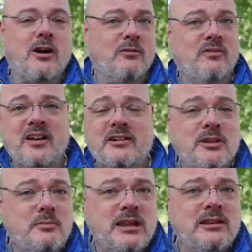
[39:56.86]
very
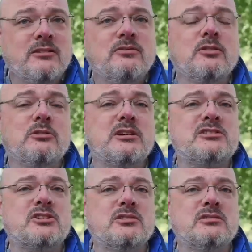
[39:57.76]
meaningful
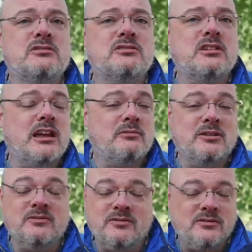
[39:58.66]
questions, and
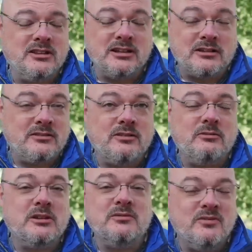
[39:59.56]

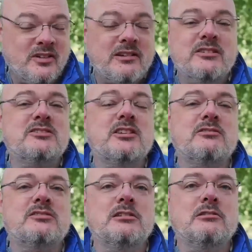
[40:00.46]
we can very
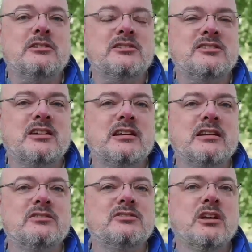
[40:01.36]
seriously
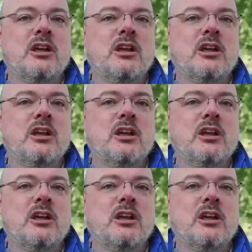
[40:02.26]
criticize